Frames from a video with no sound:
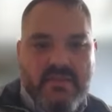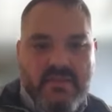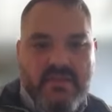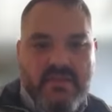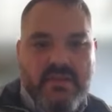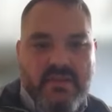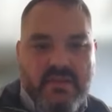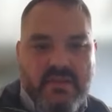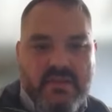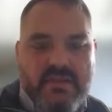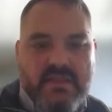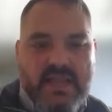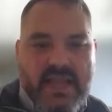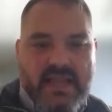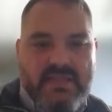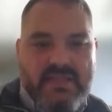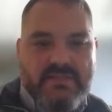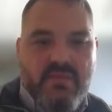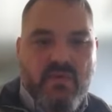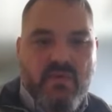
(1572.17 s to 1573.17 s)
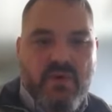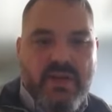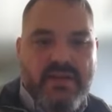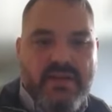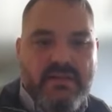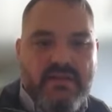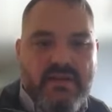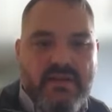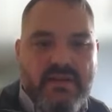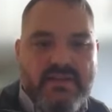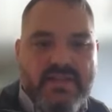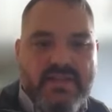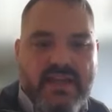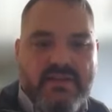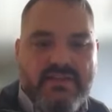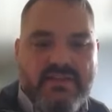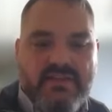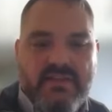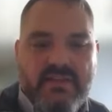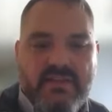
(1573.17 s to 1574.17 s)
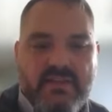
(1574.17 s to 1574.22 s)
the last point is actually a